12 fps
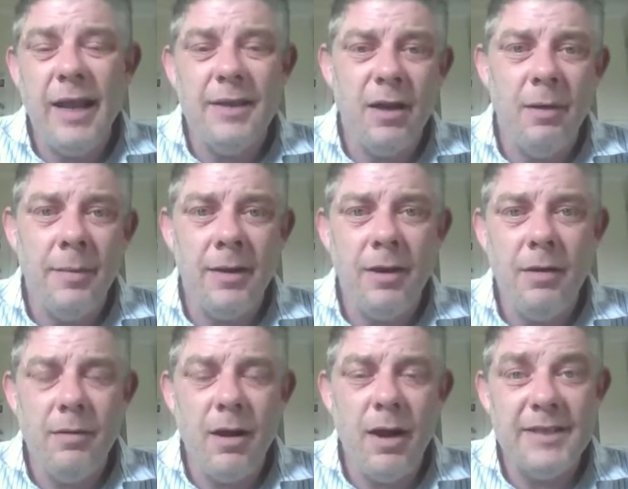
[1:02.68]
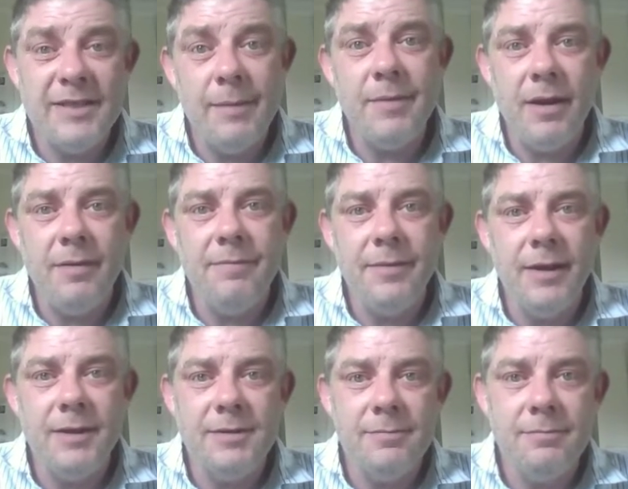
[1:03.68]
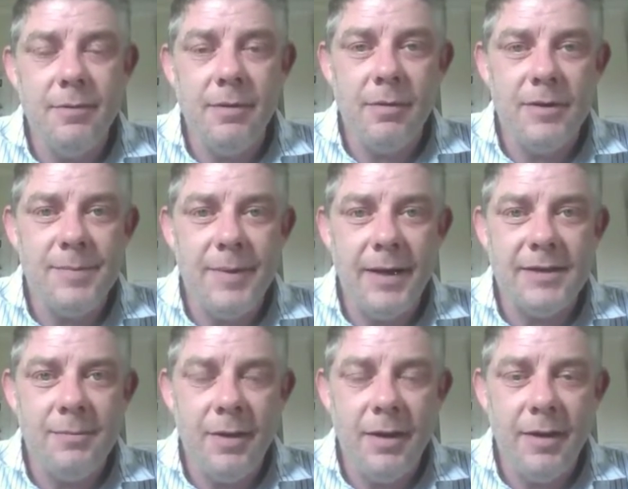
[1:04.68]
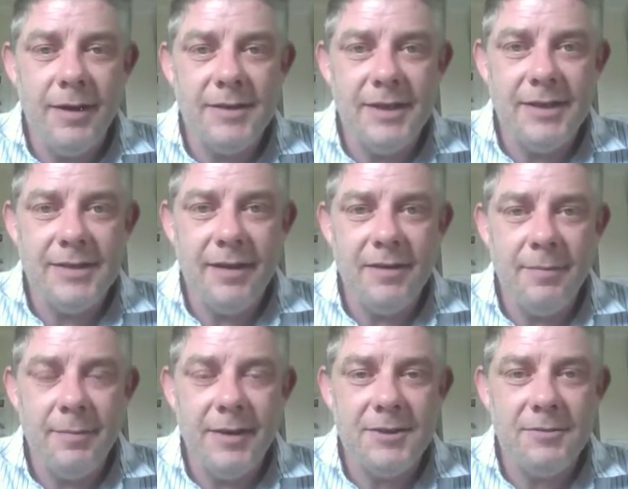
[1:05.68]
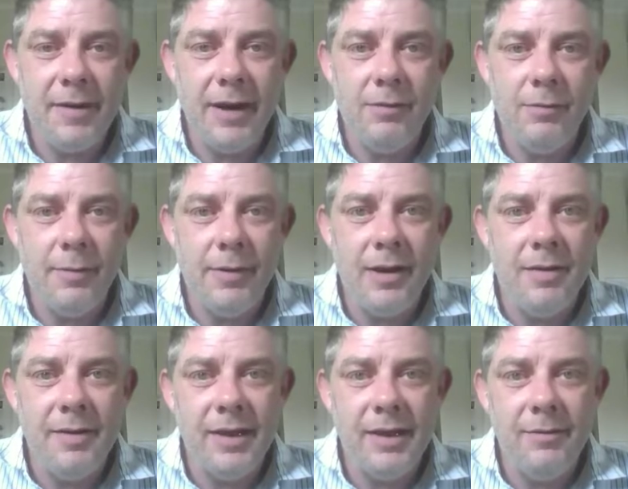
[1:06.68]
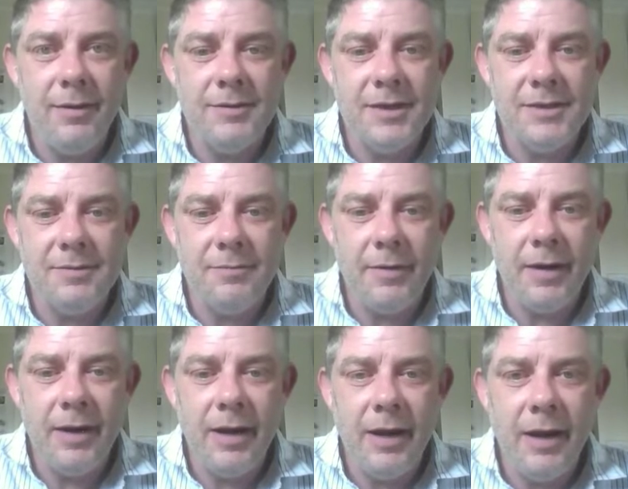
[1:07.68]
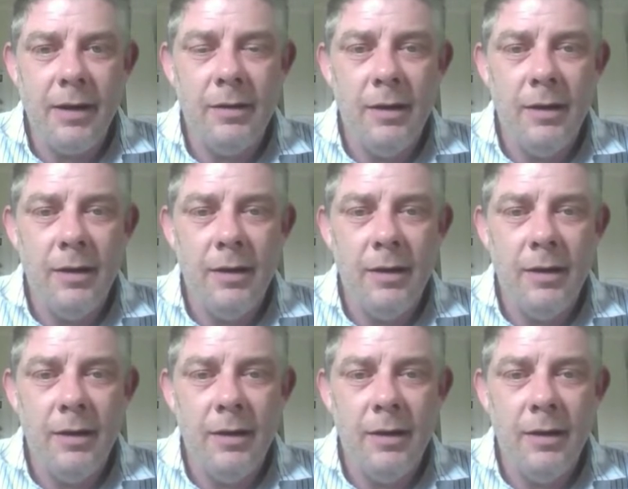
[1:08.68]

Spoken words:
So I accepted it first. When I spoke to my nurse, he said to me straight, look, we don't think you've got schizophrenia.